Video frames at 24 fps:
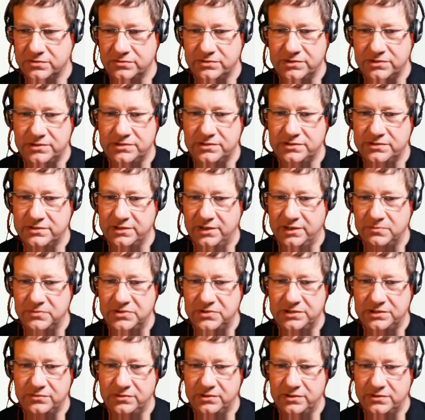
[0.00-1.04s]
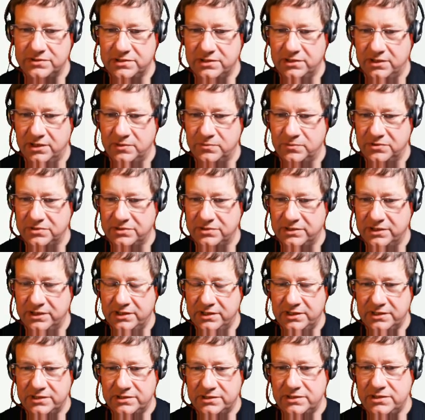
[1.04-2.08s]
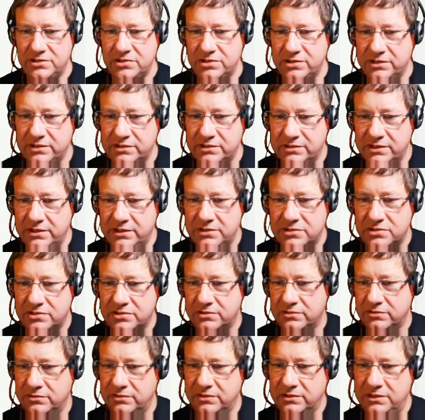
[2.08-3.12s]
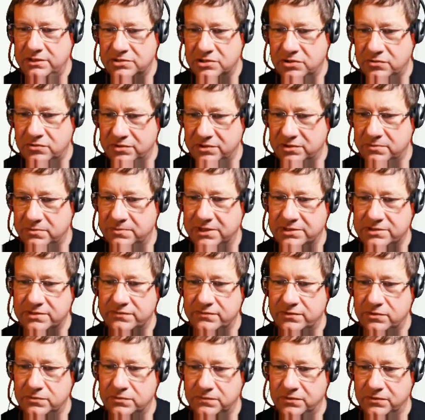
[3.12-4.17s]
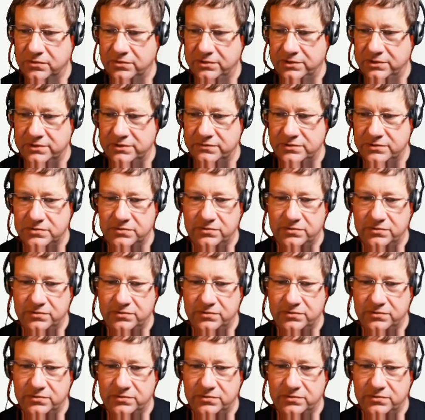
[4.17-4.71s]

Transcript: This is empty, although it's lined with niches, each holding the bust of a long-forgotten individual.